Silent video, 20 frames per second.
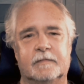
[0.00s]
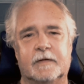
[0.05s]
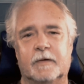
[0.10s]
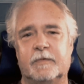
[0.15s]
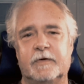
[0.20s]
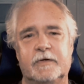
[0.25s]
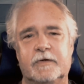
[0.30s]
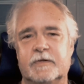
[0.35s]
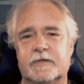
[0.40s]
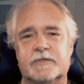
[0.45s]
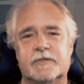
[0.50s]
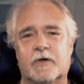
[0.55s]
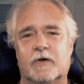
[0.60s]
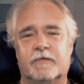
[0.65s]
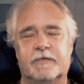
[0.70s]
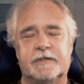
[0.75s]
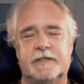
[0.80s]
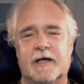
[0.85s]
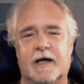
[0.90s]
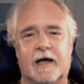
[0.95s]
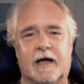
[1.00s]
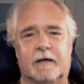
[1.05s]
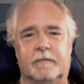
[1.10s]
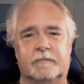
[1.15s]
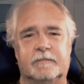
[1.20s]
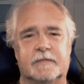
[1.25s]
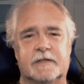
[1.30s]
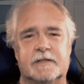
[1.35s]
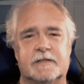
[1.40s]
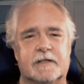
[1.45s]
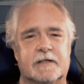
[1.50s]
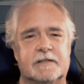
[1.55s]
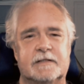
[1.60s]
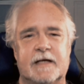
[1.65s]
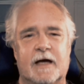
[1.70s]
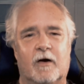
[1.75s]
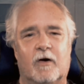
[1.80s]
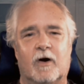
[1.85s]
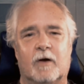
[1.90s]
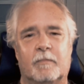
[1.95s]
And we do this all the time. It's
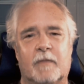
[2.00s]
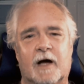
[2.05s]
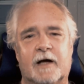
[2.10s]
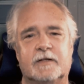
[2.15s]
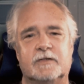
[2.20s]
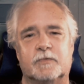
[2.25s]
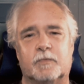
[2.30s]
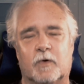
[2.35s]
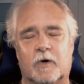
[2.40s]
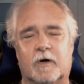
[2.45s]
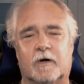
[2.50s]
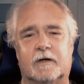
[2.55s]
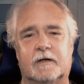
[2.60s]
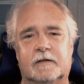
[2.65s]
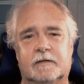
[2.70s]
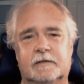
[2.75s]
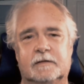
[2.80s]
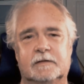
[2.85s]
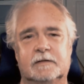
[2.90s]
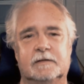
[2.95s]
how our minds work.